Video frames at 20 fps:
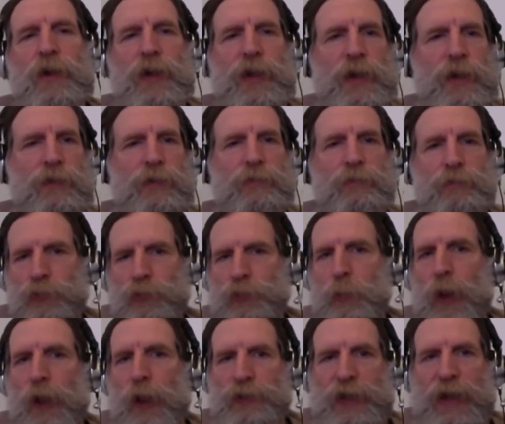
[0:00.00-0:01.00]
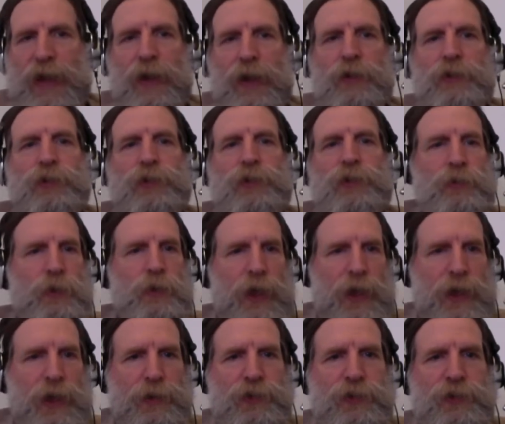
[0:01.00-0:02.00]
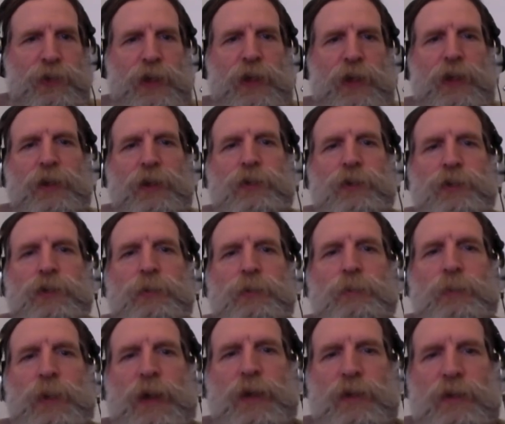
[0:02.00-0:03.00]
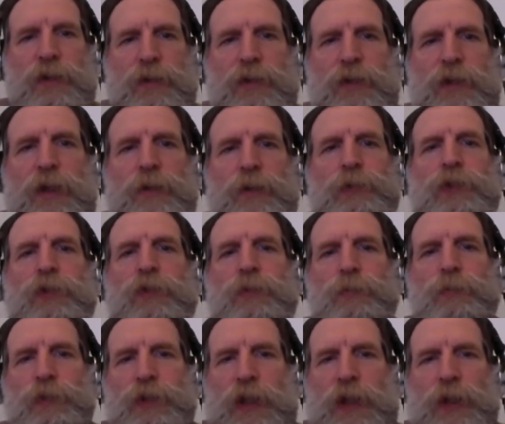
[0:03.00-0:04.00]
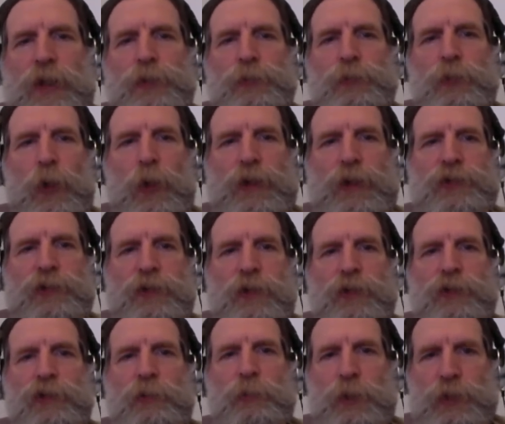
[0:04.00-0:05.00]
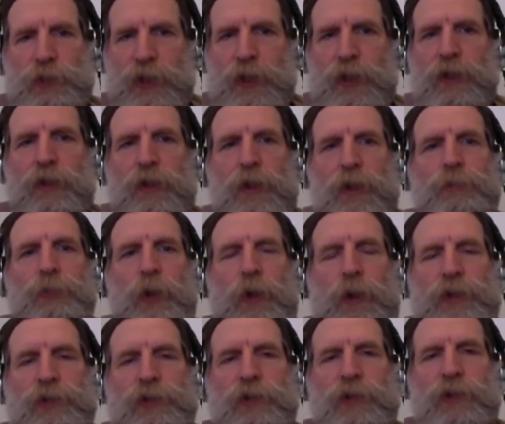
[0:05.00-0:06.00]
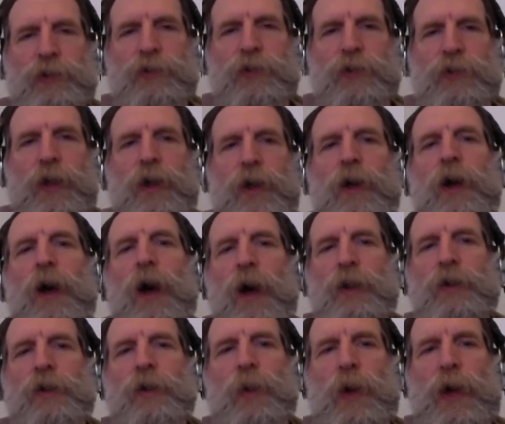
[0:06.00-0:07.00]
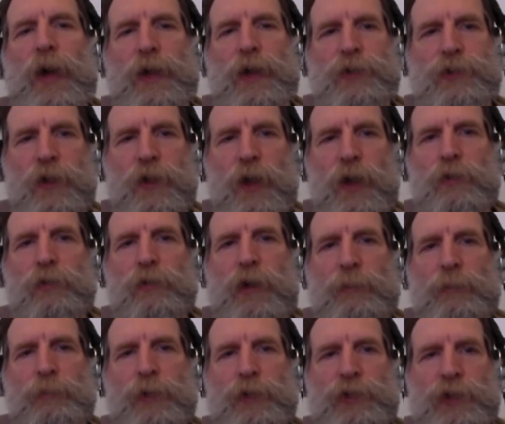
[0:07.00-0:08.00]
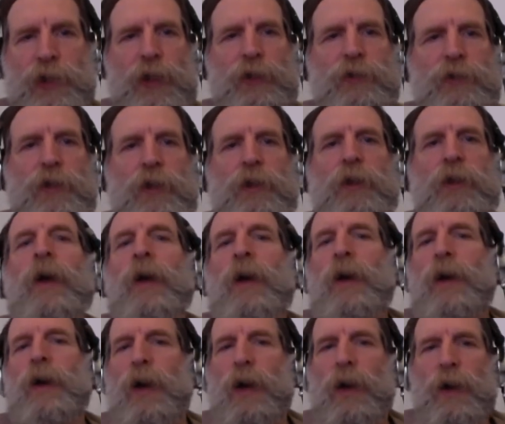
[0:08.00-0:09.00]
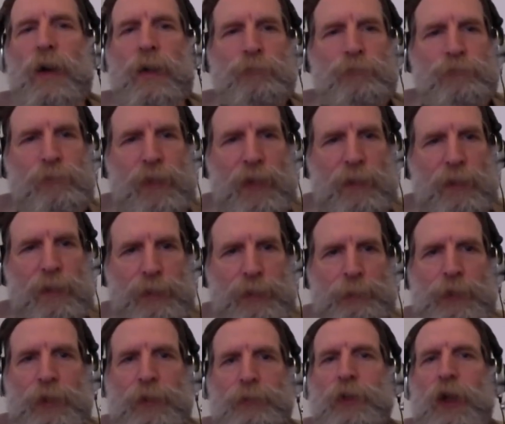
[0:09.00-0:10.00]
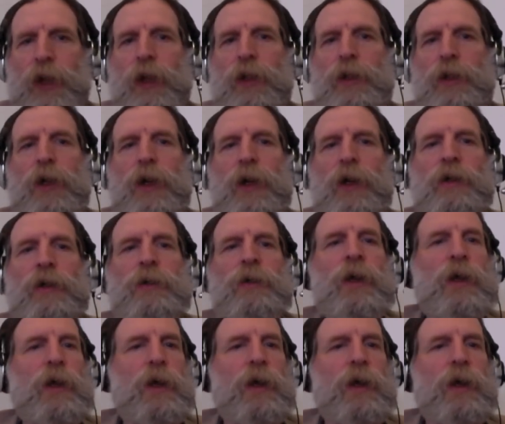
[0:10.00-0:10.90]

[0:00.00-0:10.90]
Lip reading: in small towns, large cities, but it gives these voices, particularly voices that are otherwise unrepresented, people of color,